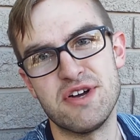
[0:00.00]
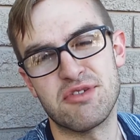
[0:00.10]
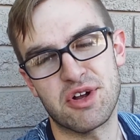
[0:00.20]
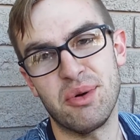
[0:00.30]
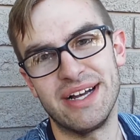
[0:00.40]

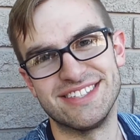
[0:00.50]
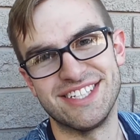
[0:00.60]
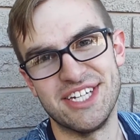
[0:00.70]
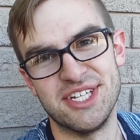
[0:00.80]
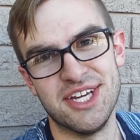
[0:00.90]

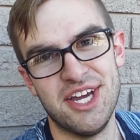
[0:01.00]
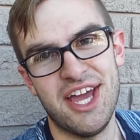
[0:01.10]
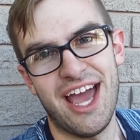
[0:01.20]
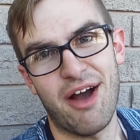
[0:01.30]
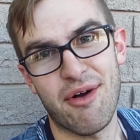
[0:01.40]
requested.
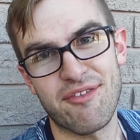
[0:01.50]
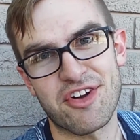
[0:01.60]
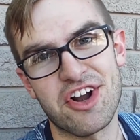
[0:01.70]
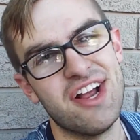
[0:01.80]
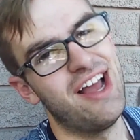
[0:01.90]

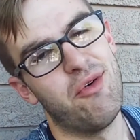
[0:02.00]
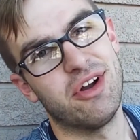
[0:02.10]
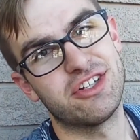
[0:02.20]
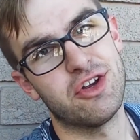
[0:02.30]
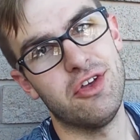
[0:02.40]
However, I
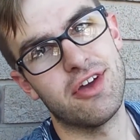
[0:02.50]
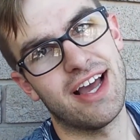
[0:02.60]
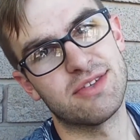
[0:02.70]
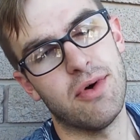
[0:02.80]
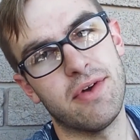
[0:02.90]
want to show you
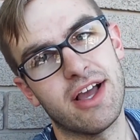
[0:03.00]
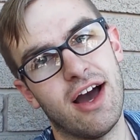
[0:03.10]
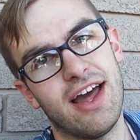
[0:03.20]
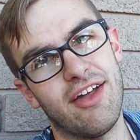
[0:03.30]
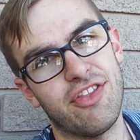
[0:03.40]
guys what we
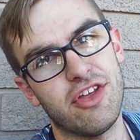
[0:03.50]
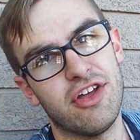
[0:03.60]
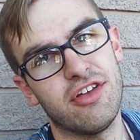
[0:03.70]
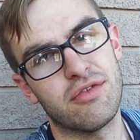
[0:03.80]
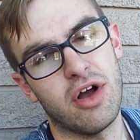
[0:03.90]
got at
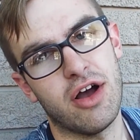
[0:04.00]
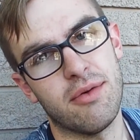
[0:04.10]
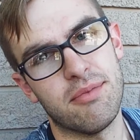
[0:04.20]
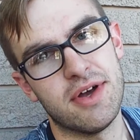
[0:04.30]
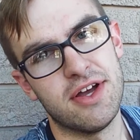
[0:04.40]
the
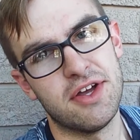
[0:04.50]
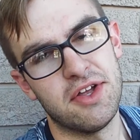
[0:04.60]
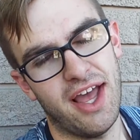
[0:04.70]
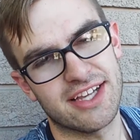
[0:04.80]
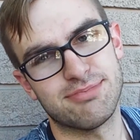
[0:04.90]

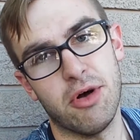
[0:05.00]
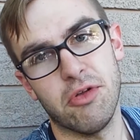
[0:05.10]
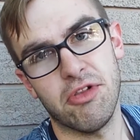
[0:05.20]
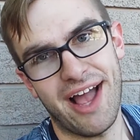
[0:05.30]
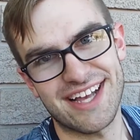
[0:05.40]

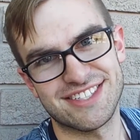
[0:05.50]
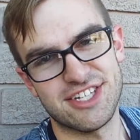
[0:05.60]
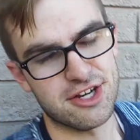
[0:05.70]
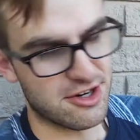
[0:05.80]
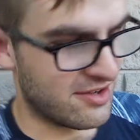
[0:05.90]
Expo last
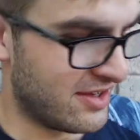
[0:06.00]
year.